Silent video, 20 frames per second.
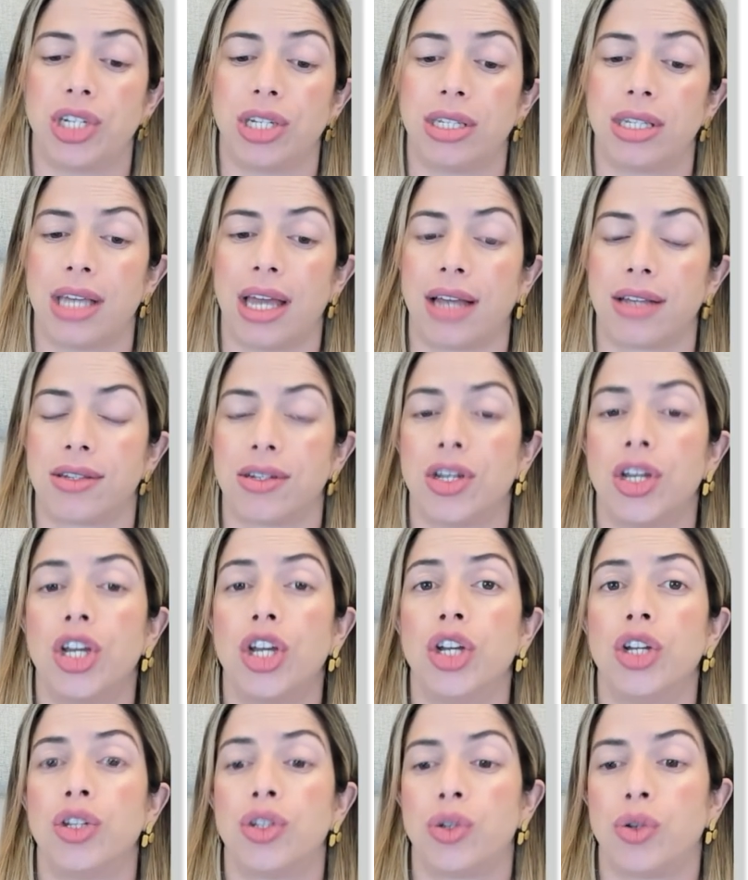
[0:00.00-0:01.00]
text
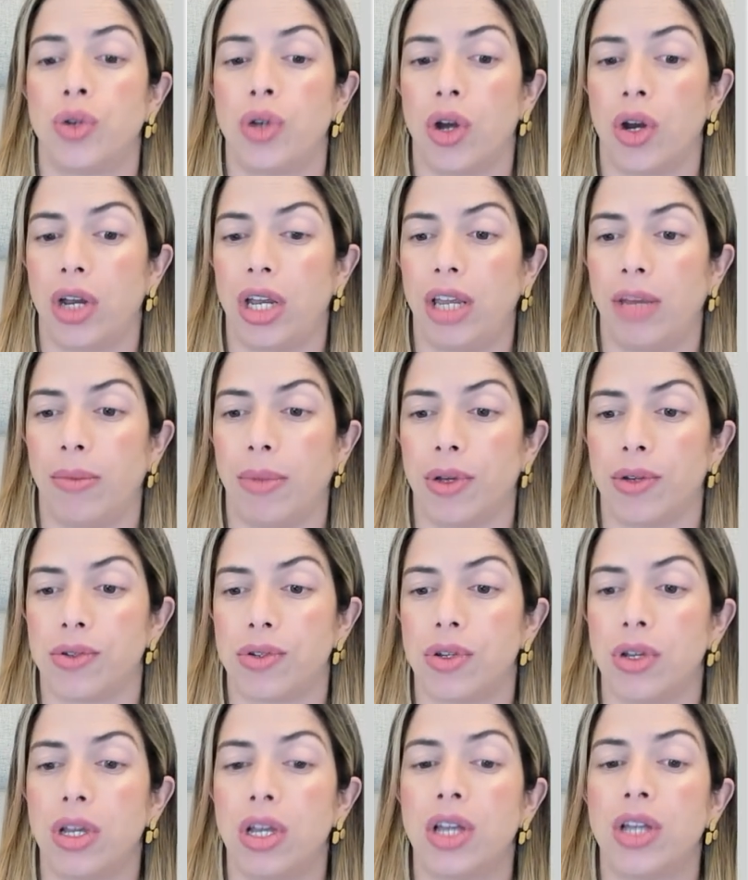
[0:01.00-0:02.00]
to your
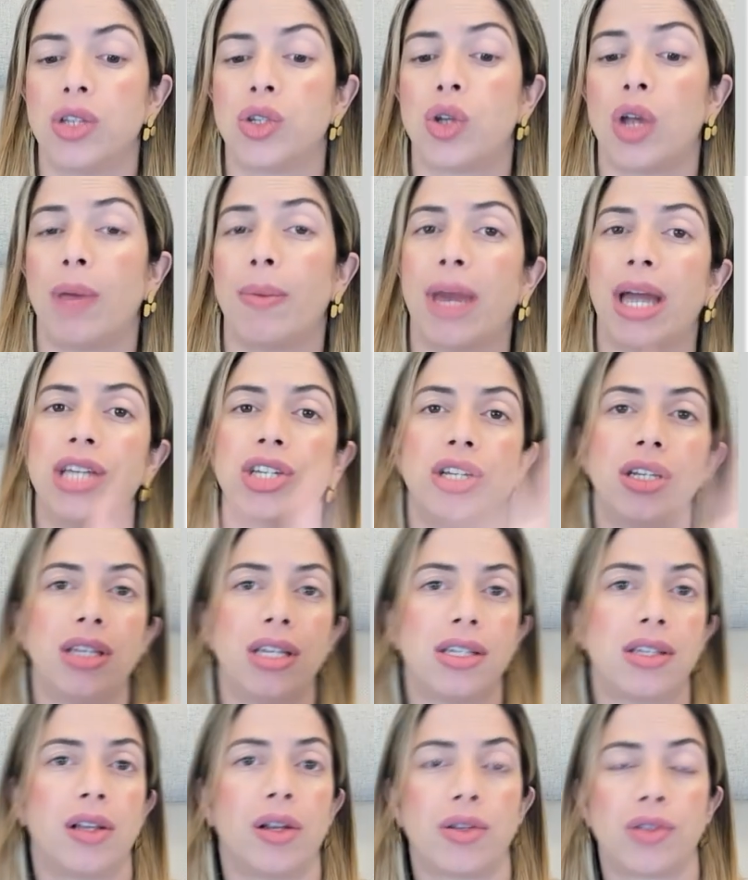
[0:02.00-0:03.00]
emails. So imagine
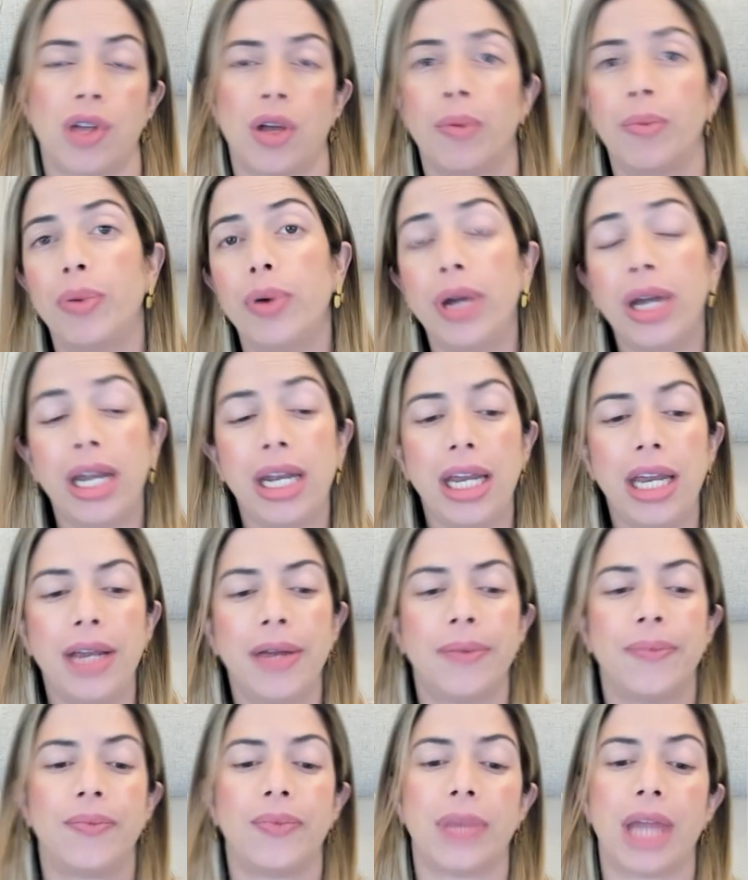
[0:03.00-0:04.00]
this looks all pretty.